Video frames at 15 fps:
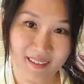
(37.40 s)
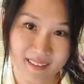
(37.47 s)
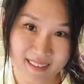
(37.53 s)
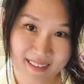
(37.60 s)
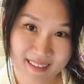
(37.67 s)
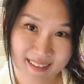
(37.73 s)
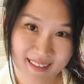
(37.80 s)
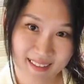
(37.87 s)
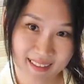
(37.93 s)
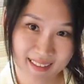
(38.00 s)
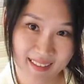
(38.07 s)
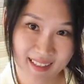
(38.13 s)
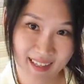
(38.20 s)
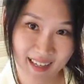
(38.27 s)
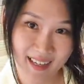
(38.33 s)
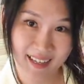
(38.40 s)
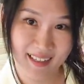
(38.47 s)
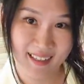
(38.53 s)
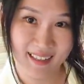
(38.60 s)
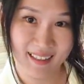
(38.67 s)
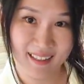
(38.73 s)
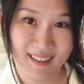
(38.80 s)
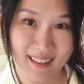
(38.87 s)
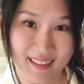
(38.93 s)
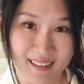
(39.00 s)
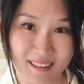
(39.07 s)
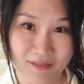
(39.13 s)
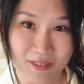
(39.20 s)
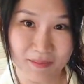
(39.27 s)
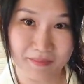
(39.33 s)
Honestly, I
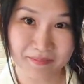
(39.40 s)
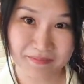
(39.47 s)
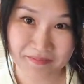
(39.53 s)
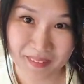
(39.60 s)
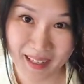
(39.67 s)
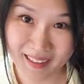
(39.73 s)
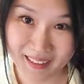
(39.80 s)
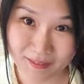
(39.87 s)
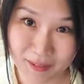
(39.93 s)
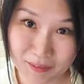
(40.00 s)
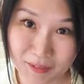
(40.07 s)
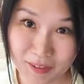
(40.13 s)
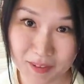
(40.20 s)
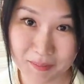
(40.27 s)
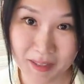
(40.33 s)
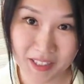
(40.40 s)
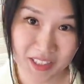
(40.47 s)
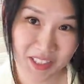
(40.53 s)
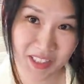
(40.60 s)
love them. I love them very much.